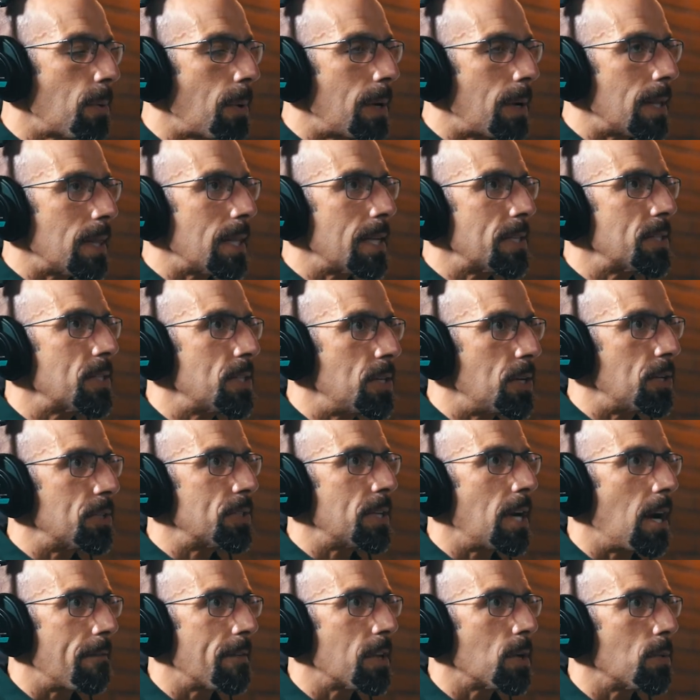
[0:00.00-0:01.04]
our listeners
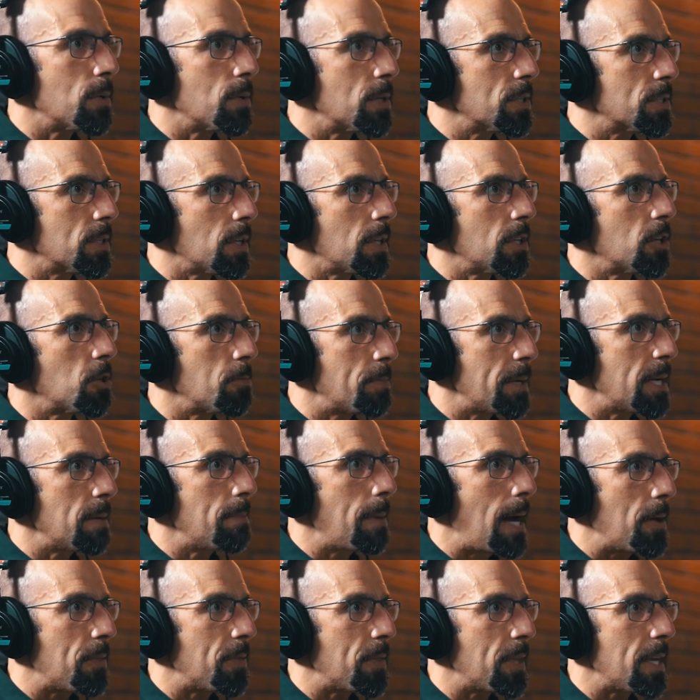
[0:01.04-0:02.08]
and our viewers a little bit
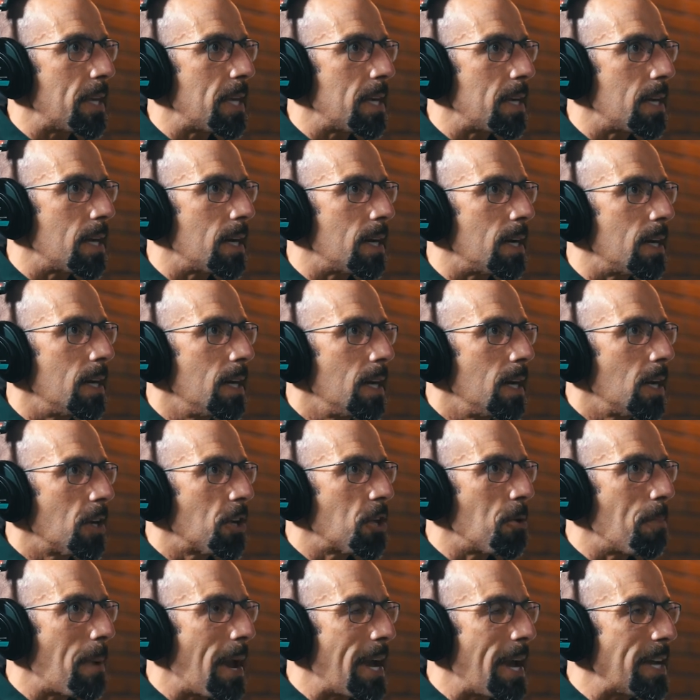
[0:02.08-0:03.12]
about the
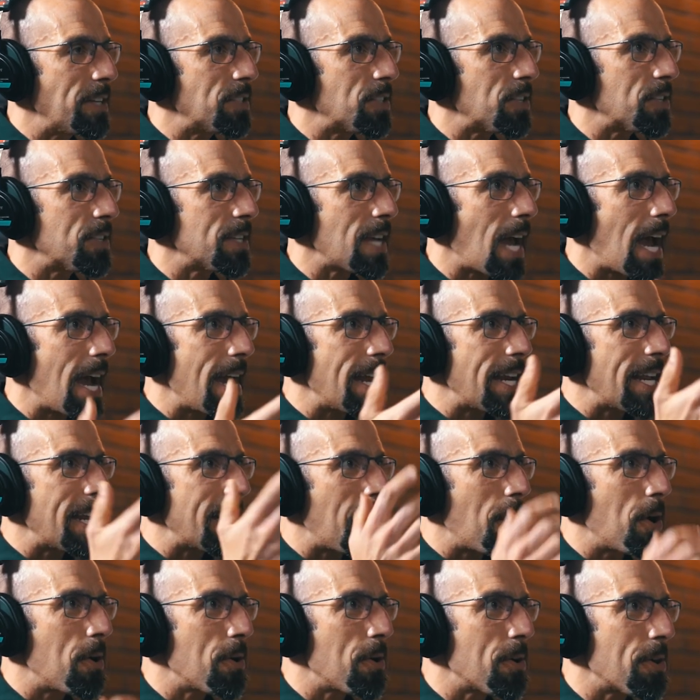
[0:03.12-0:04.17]
Humane Society. And
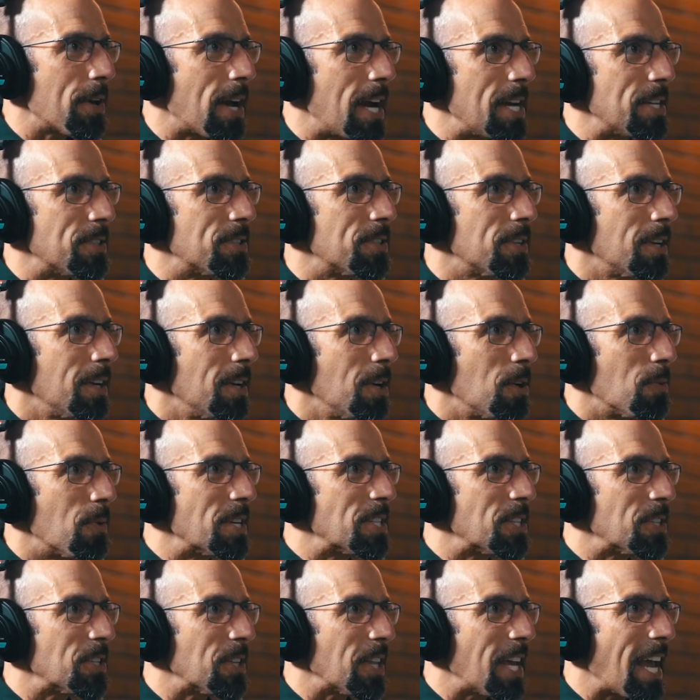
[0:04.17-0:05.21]
I know you guys
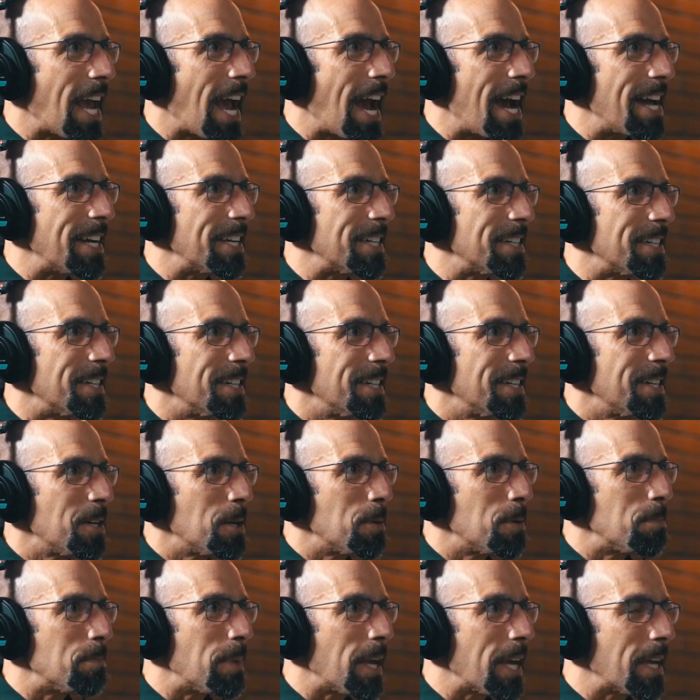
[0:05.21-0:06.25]
recently had a
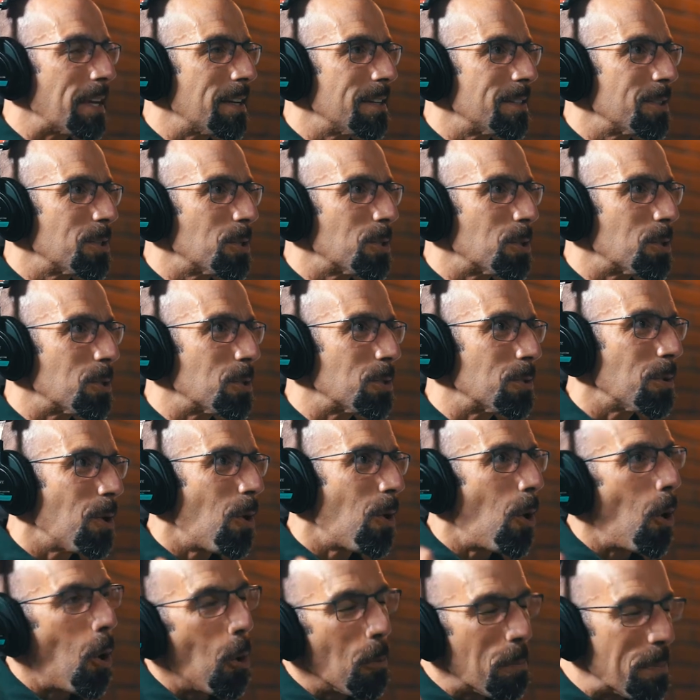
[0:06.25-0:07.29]
big
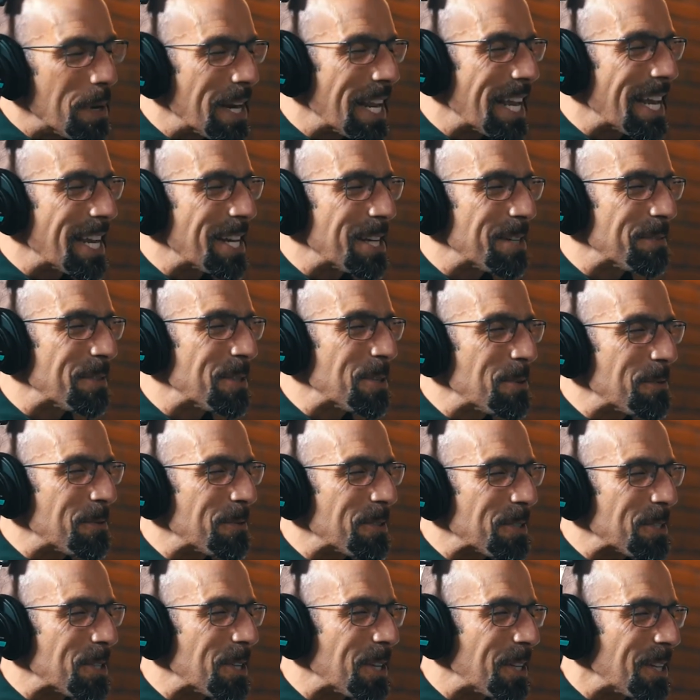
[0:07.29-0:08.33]
opening of a new
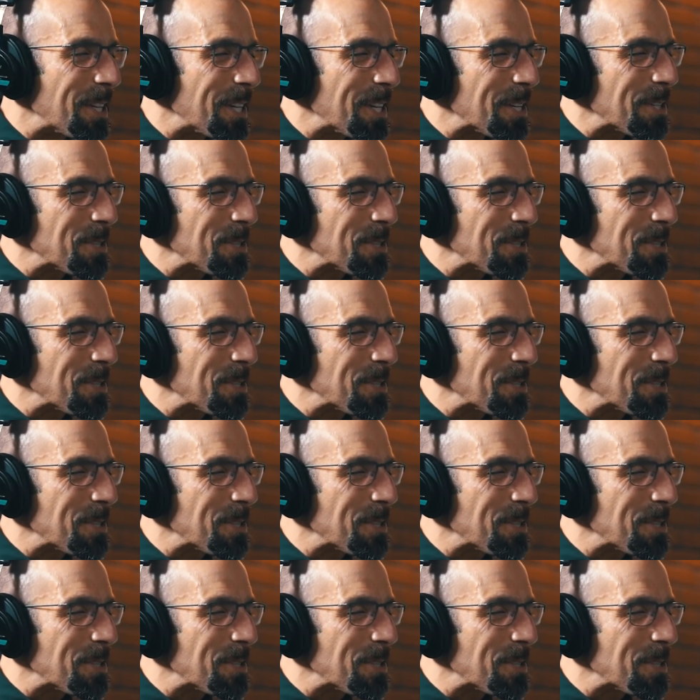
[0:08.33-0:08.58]
facility too.